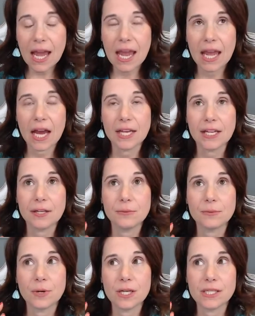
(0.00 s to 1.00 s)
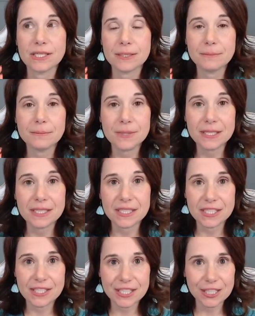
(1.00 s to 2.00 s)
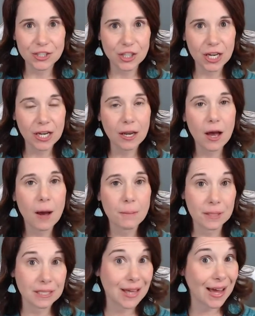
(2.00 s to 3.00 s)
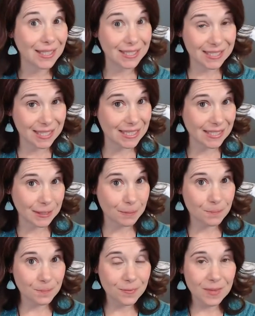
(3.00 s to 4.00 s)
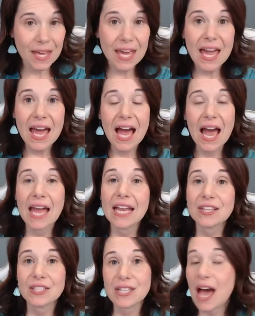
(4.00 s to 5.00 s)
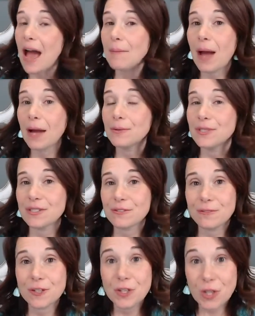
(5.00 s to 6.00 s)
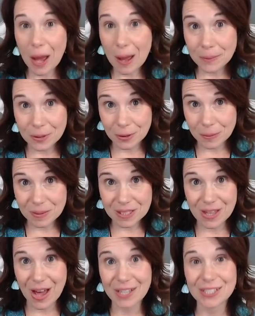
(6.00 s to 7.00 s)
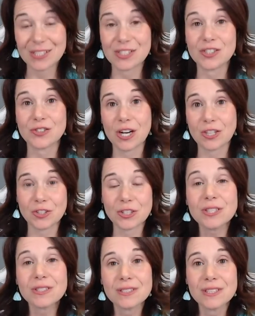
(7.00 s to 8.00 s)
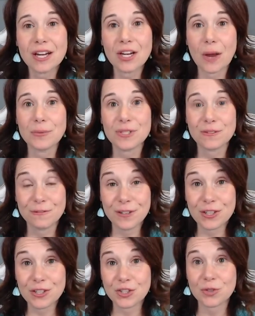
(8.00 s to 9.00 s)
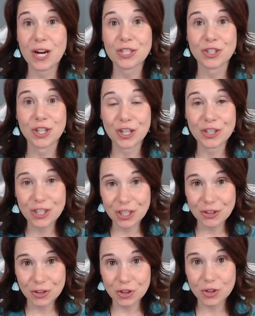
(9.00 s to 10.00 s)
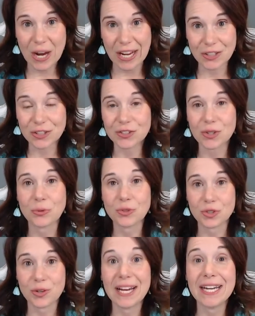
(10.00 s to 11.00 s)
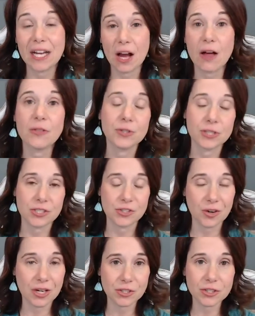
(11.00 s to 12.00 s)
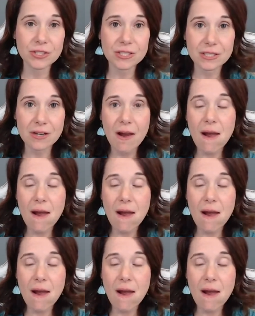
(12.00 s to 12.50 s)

and it was me teaching a Pilates lesson. And at the time, I was a phenomenal Pilates instructor. You know, I was a fitness director and a teacher trainer, so I was training other instructors,